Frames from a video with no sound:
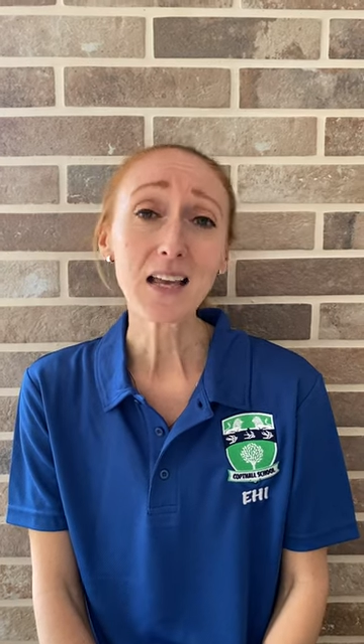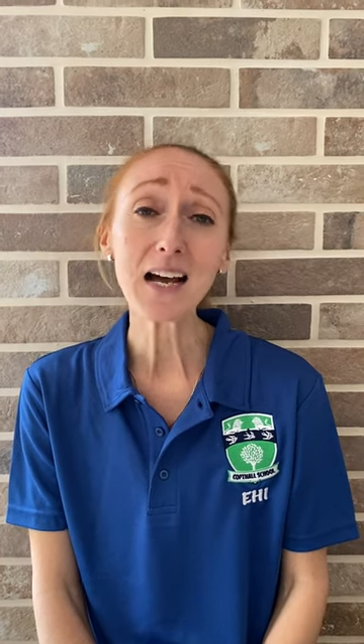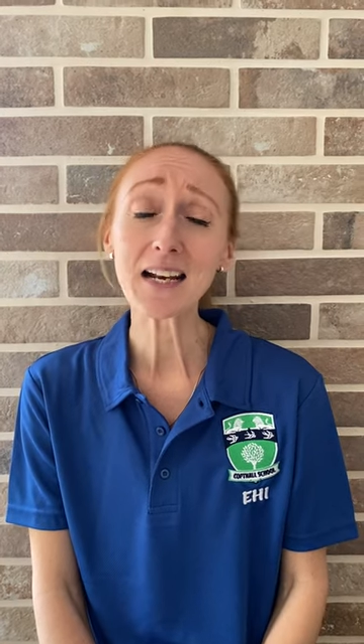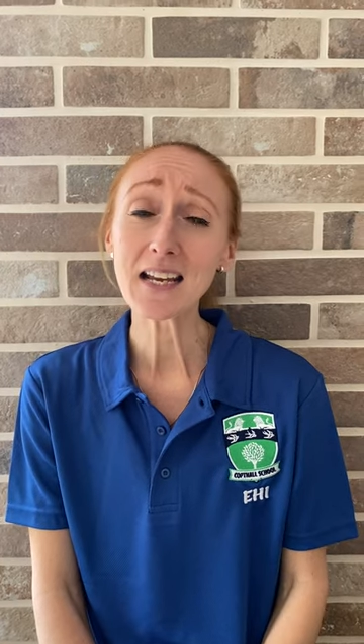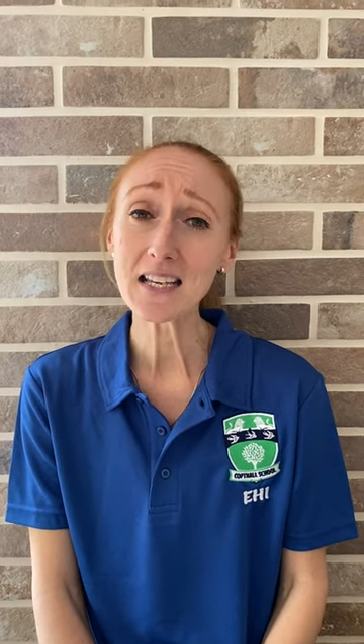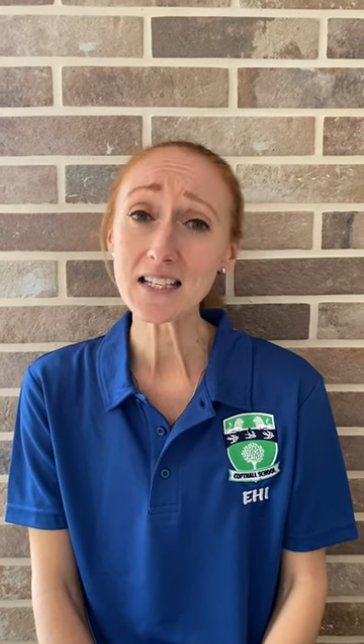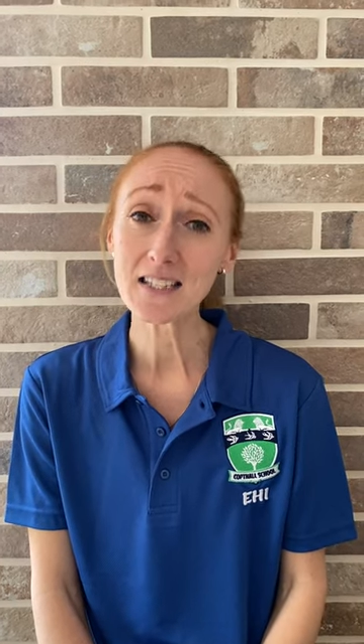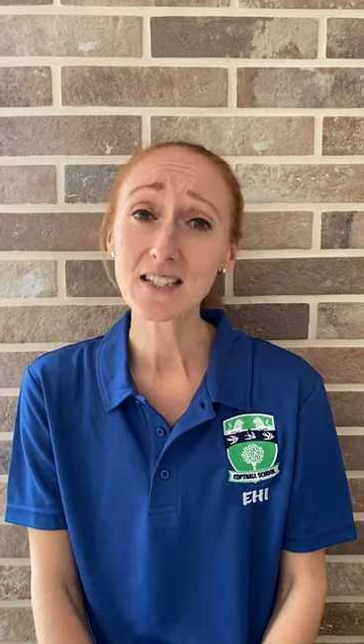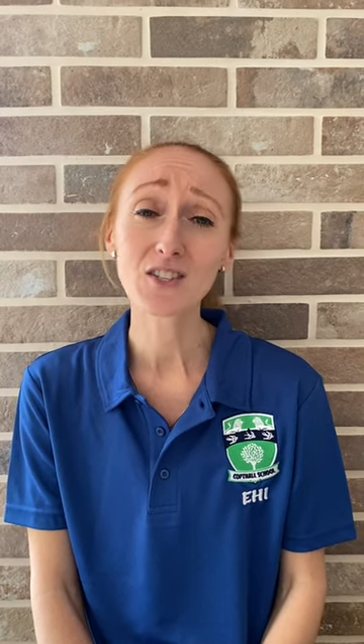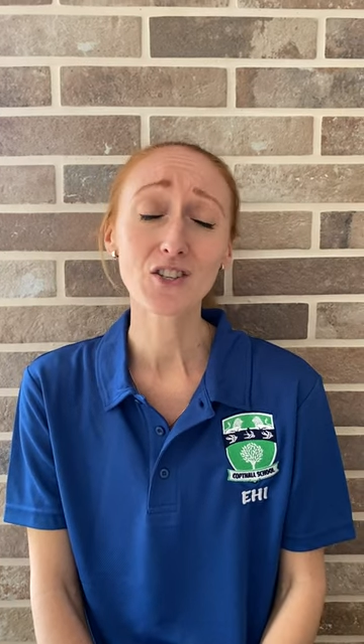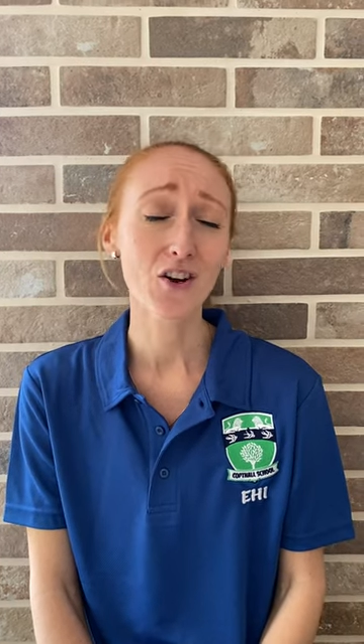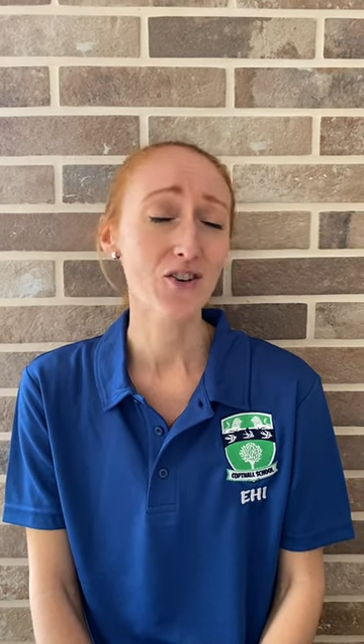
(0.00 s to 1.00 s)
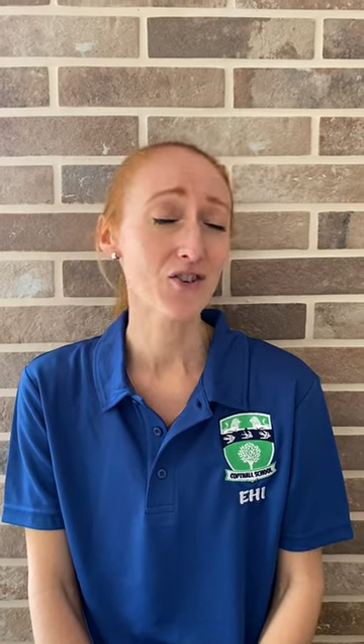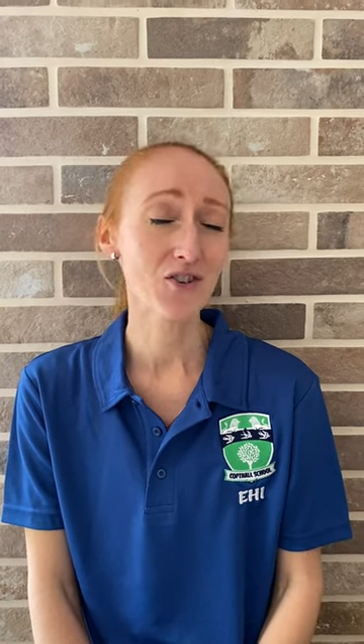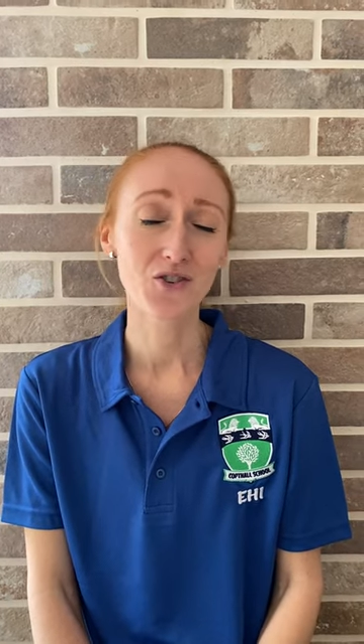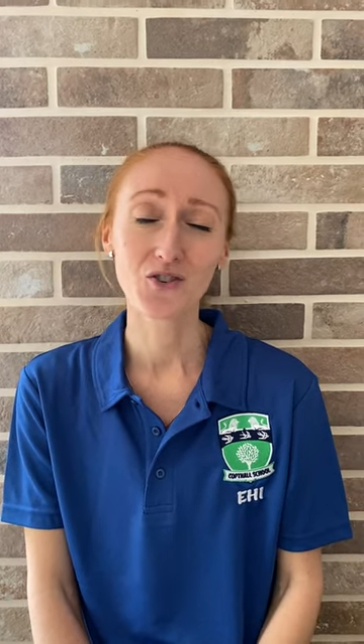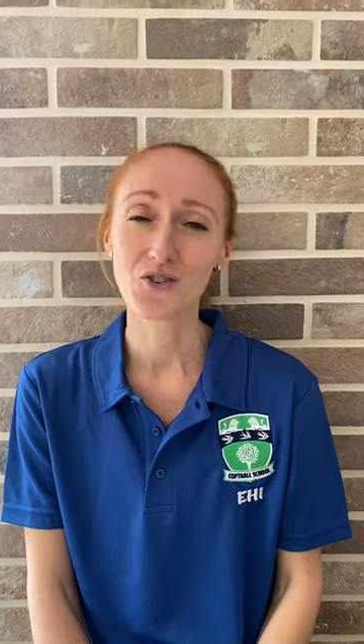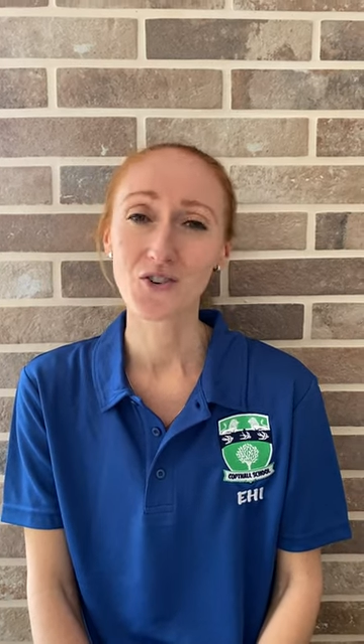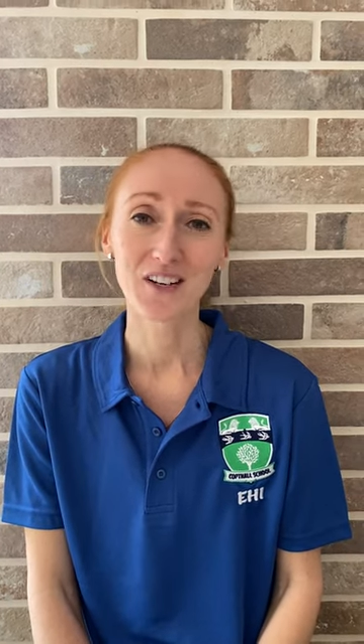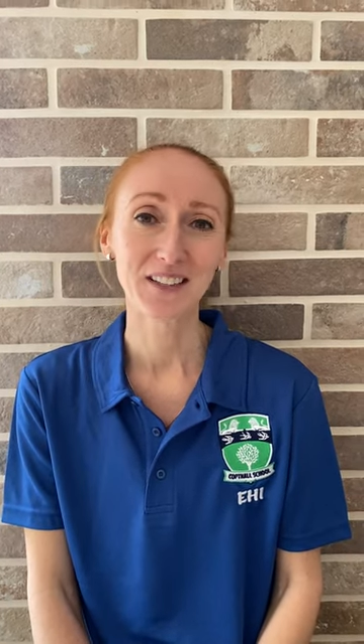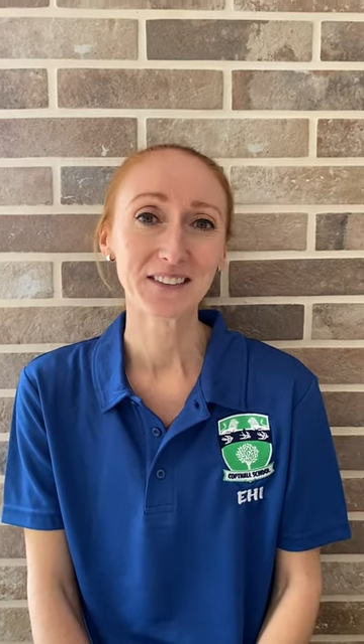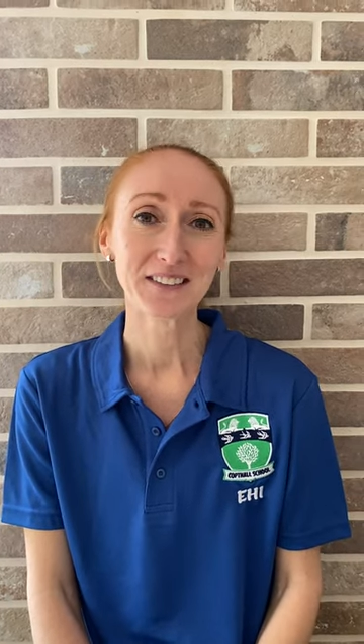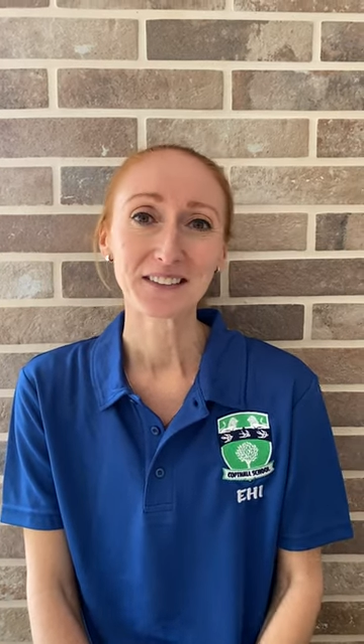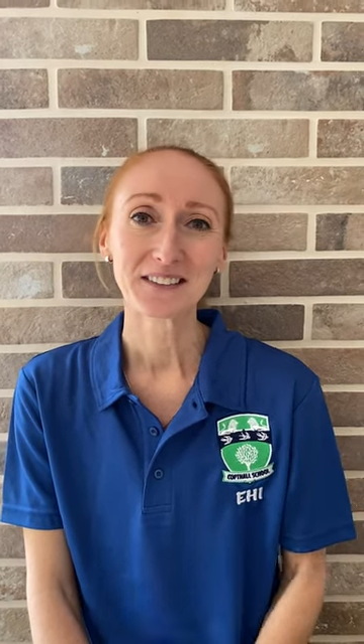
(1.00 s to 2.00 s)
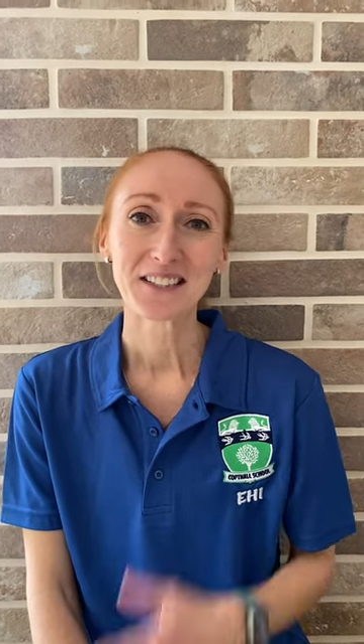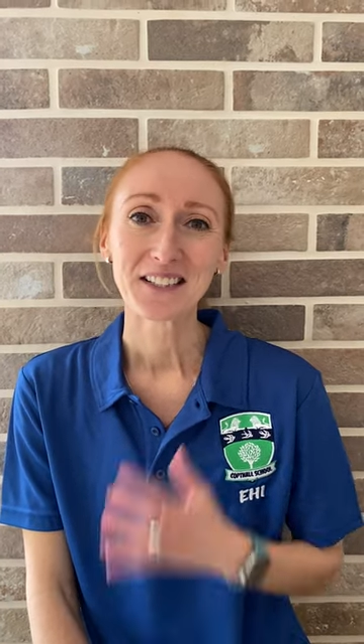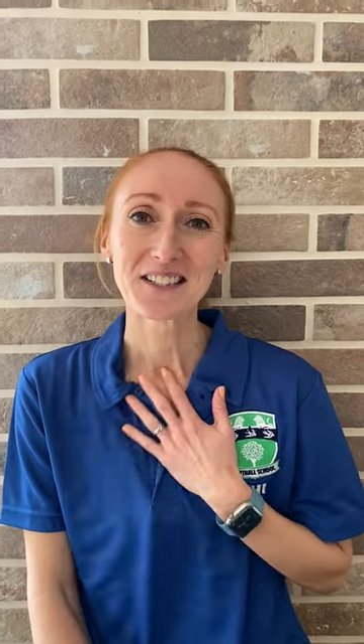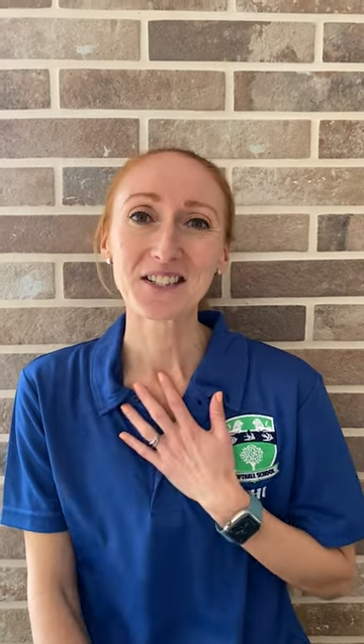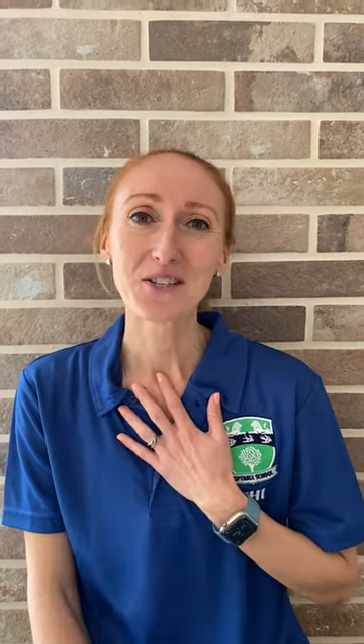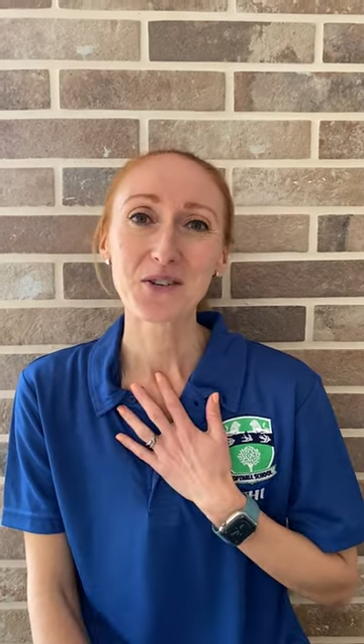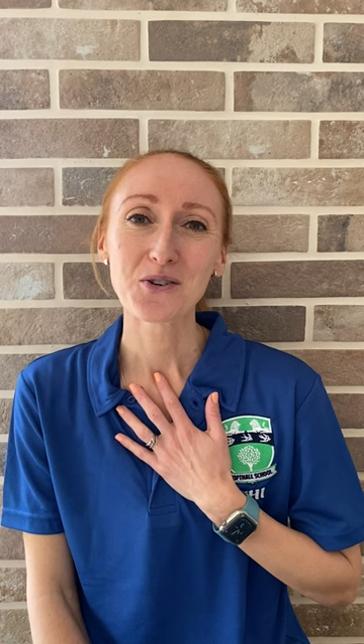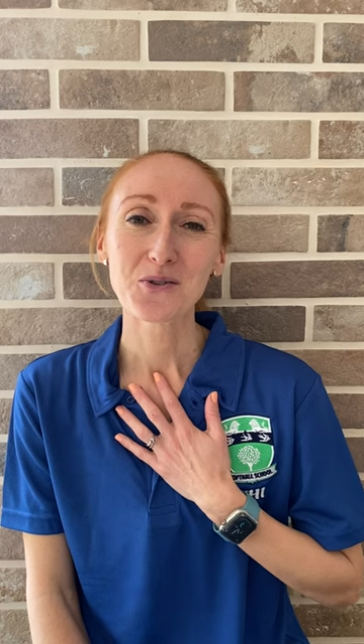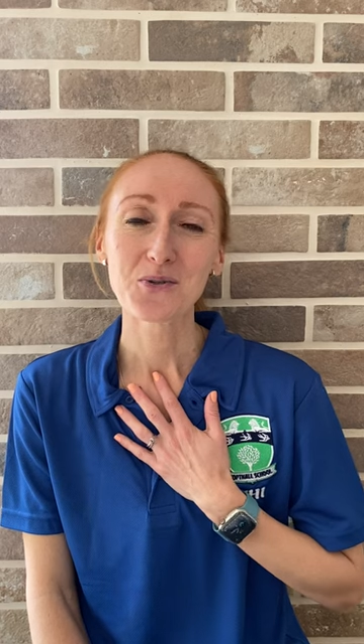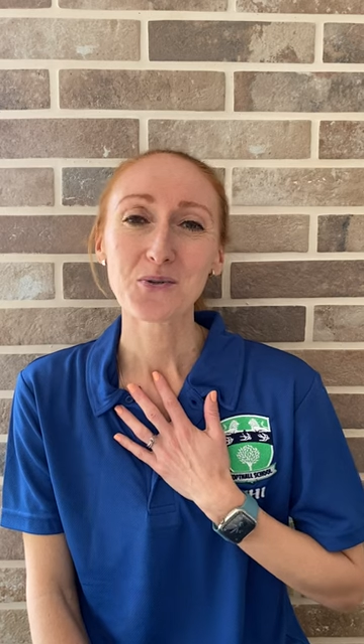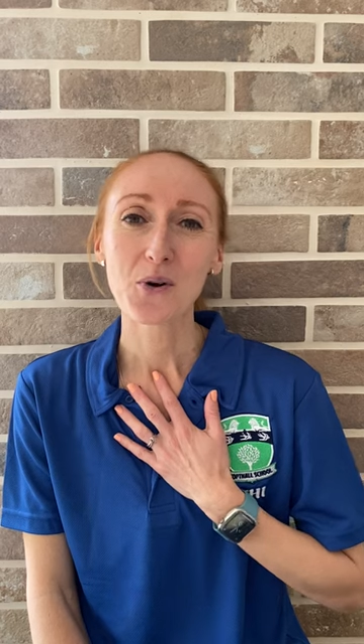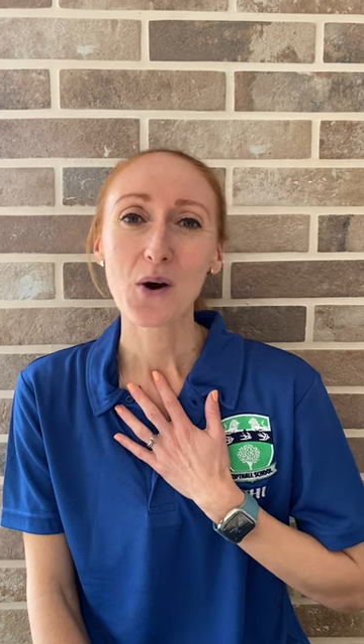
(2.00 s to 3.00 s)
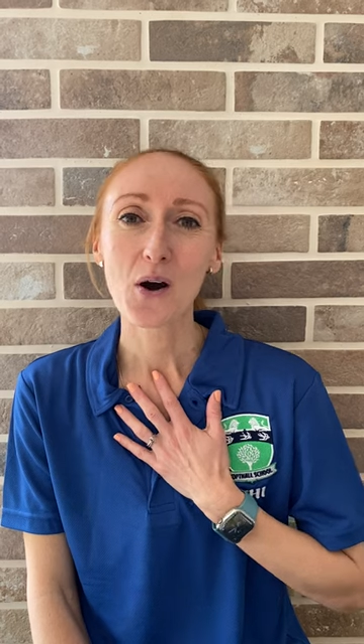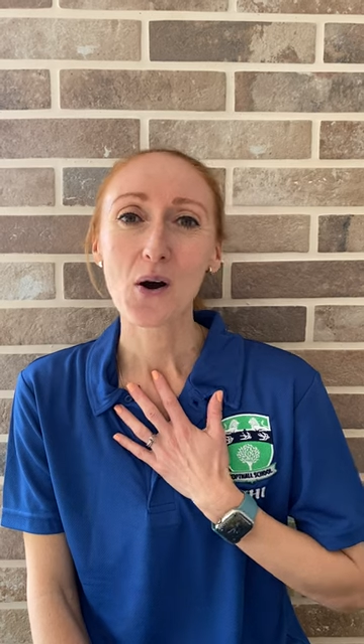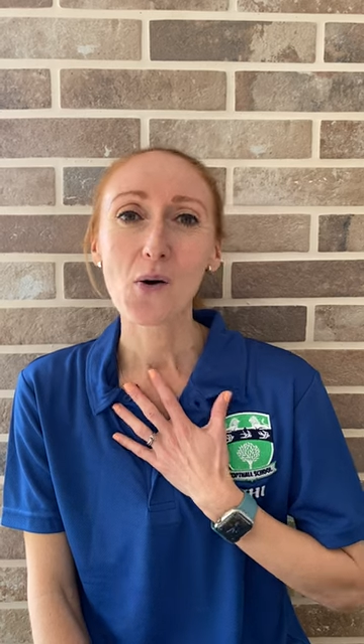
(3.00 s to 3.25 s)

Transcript: and it is such a joy to